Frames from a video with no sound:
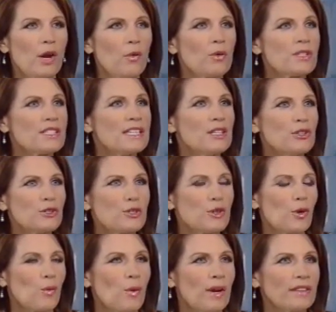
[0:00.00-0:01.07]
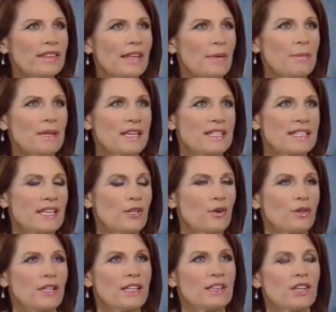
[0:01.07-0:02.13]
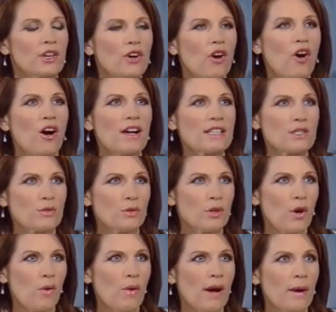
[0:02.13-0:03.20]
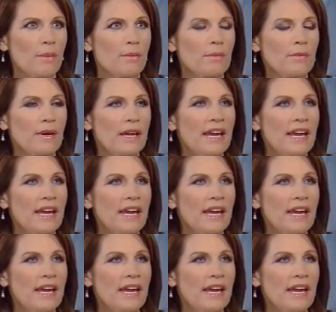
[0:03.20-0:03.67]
Well, seniors don't want that, because they know that the cost will go up,